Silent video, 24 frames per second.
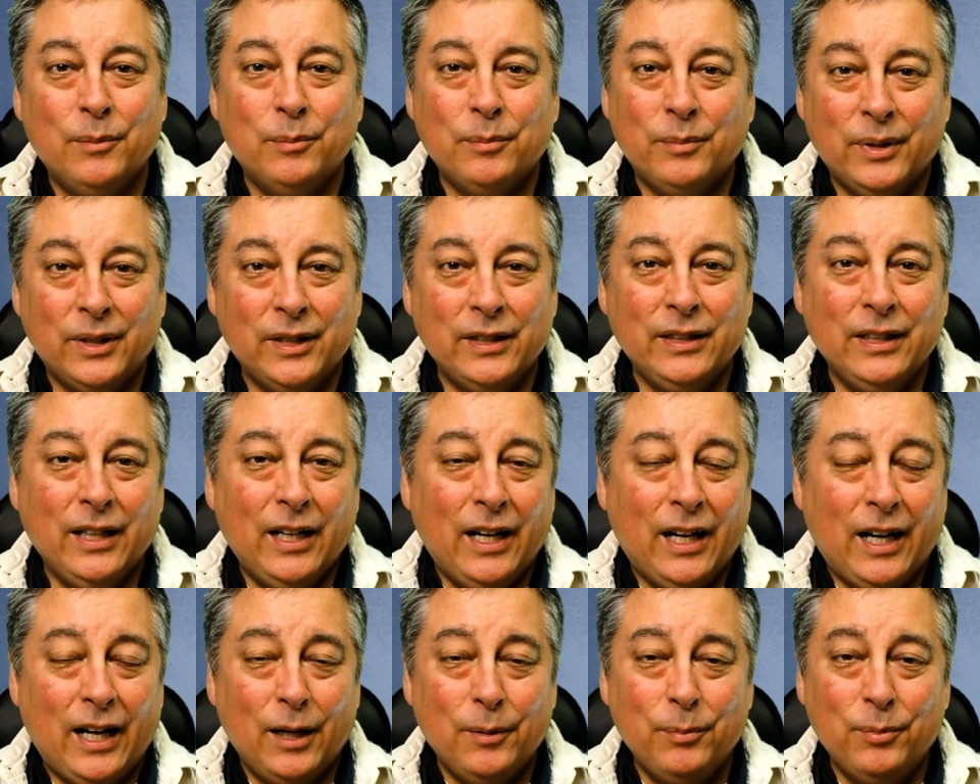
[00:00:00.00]
But
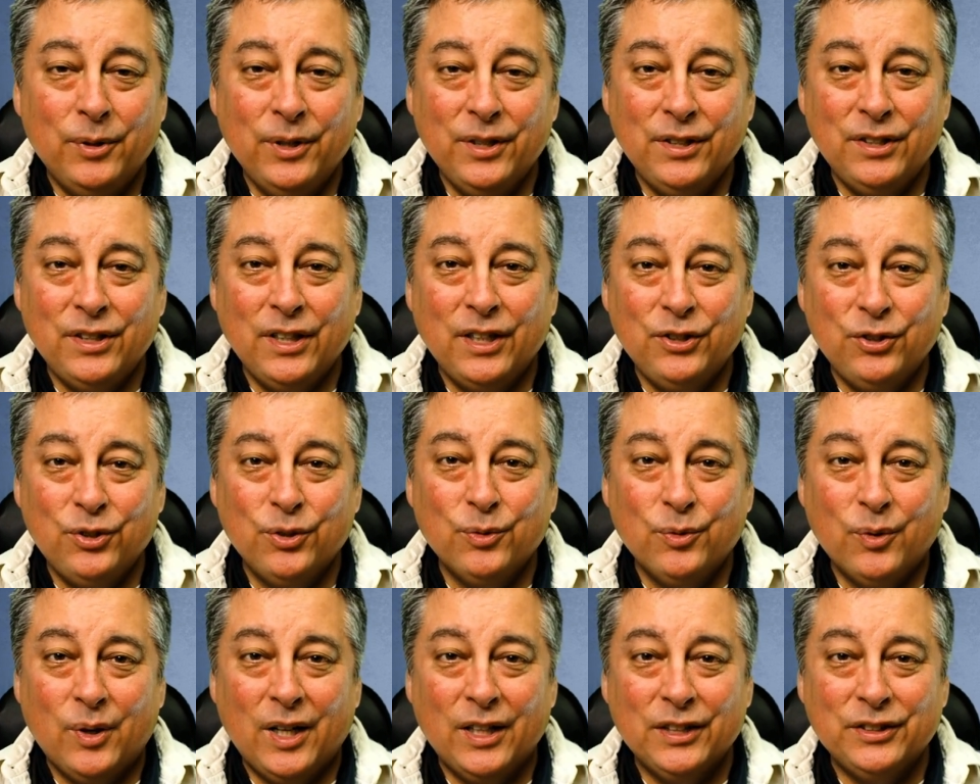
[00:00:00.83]
I appreciate you
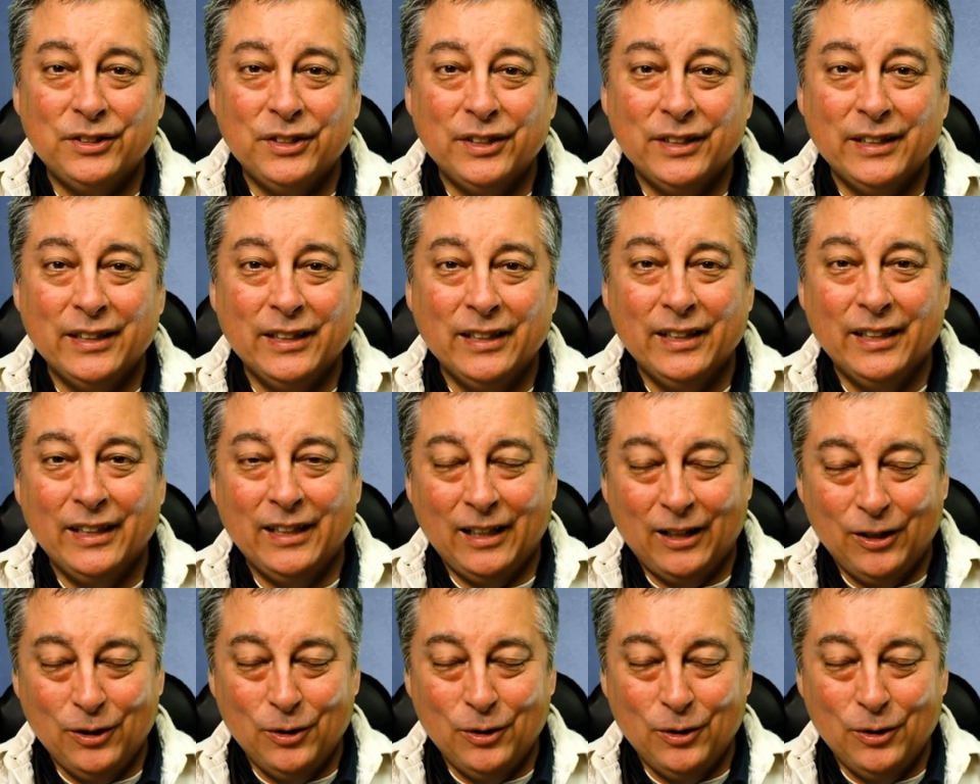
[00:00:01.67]
watching, and I